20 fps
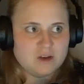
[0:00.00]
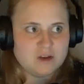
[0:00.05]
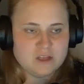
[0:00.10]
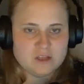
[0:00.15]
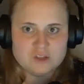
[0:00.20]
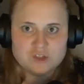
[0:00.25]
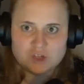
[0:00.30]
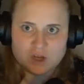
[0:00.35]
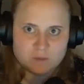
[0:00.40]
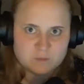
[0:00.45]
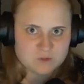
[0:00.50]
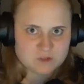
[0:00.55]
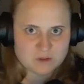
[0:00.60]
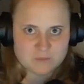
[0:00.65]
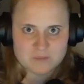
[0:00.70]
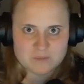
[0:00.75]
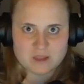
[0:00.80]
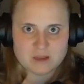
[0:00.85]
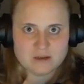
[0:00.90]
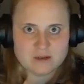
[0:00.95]
He jumps
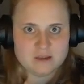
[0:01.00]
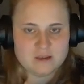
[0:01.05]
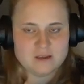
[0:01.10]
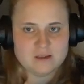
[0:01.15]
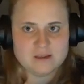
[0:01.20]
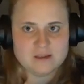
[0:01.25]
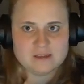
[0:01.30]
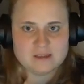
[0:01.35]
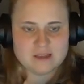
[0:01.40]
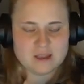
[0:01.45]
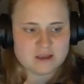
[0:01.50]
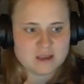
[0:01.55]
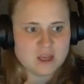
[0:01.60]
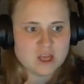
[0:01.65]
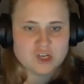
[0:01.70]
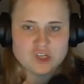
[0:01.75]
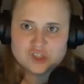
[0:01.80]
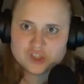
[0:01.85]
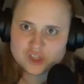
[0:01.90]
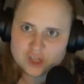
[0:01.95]
on them. He's like
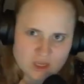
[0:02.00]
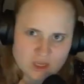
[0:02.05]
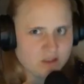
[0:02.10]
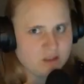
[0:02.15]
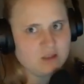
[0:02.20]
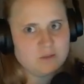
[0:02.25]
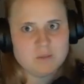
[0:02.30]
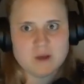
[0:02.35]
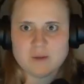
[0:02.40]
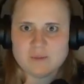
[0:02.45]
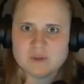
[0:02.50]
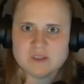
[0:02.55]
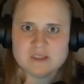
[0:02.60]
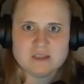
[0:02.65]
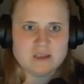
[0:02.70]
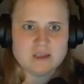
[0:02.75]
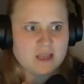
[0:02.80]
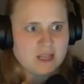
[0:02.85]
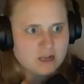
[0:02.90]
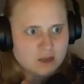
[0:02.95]
shaking them up and
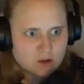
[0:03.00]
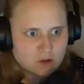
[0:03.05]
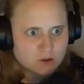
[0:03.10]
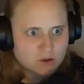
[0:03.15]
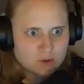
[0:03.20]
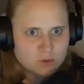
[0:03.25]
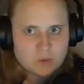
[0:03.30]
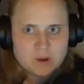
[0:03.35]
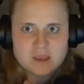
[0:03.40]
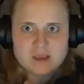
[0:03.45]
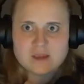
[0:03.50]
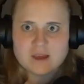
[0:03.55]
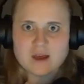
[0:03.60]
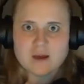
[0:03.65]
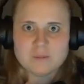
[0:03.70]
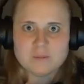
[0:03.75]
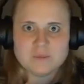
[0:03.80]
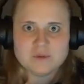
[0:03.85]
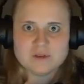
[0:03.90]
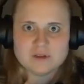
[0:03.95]
say, hello, wake
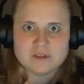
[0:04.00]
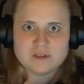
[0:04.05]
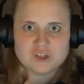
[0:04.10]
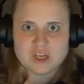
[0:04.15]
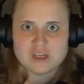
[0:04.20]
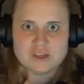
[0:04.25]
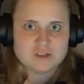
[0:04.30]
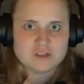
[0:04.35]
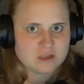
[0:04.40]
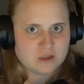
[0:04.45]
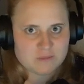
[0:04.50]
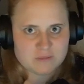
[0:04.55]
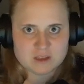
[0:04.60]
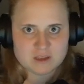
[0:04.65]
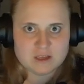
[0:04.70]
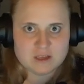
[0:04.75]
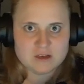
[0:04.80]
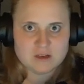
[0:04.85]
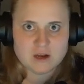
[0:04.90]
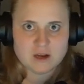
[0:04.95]
up, change something
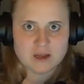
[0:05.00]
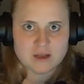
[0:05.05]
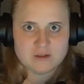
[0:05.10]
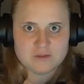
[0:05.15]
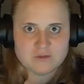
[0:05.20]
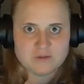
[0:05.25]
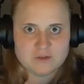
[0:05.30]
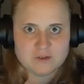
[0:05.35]
in your life.